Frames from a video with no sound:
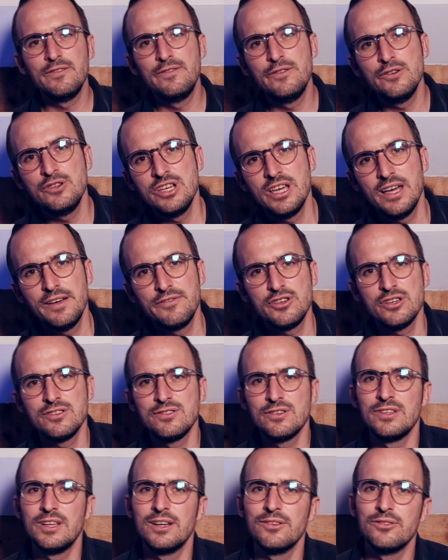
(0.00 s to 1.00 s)
Fuji have just
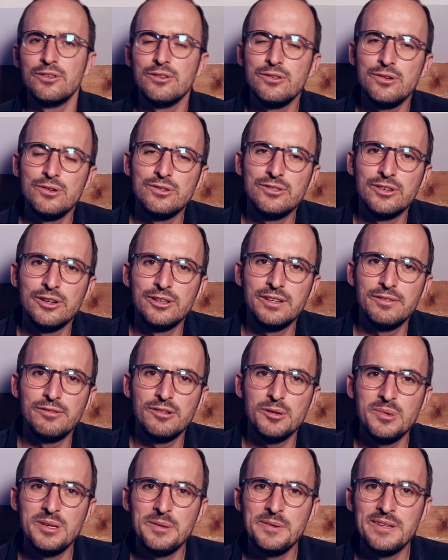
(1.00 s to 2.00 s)
announced a new
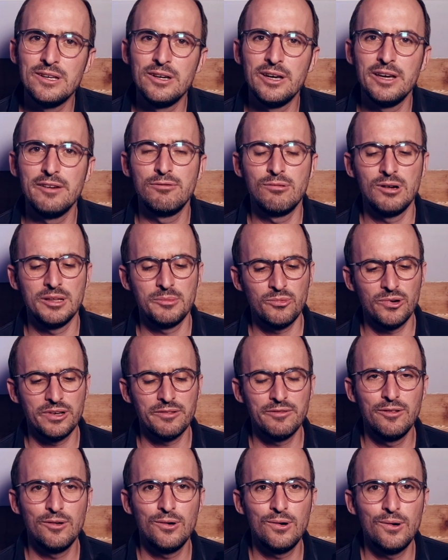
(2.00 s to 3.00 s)
33mm
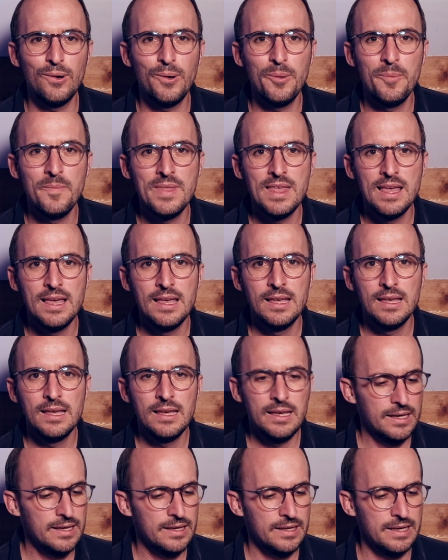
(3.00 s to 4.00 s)
f1.4.
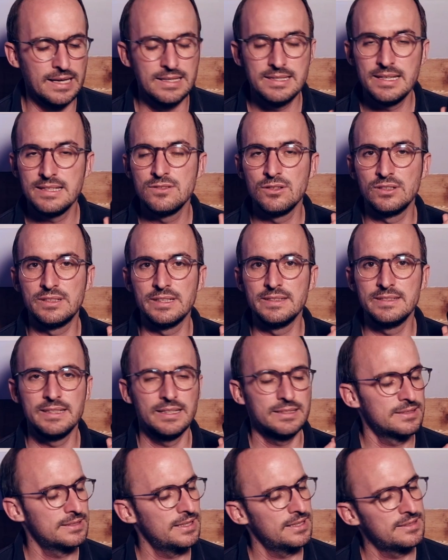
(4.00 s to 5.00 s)
Yeah, that's not it.
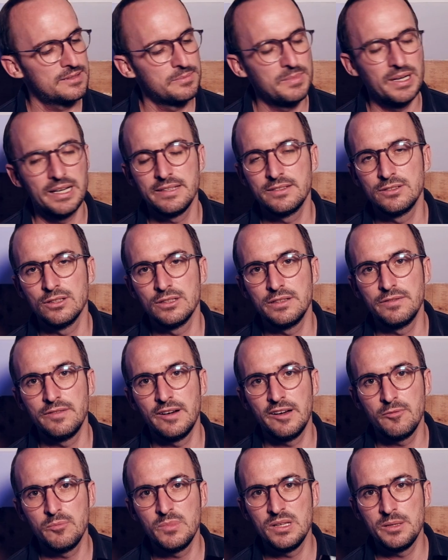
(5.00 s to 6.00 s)
That's my
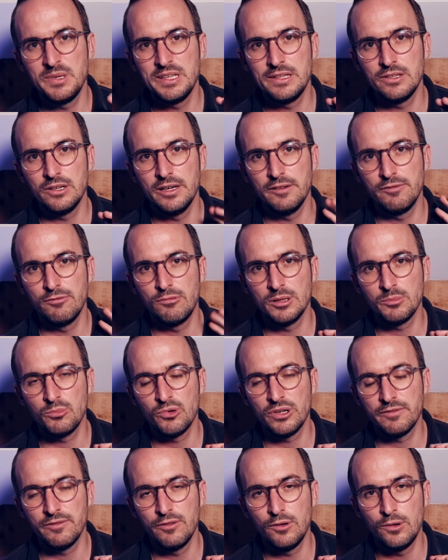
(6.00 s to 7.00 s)
35mm
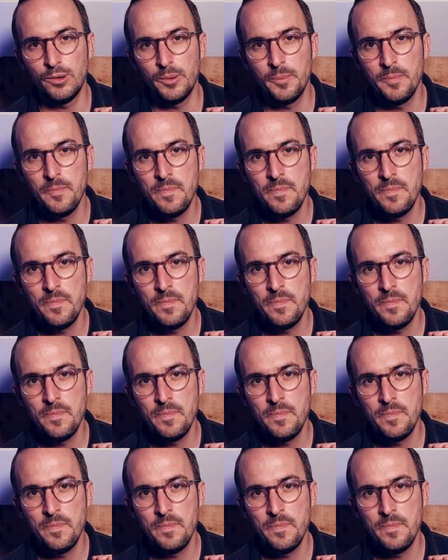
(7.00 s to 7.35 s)
f1.4.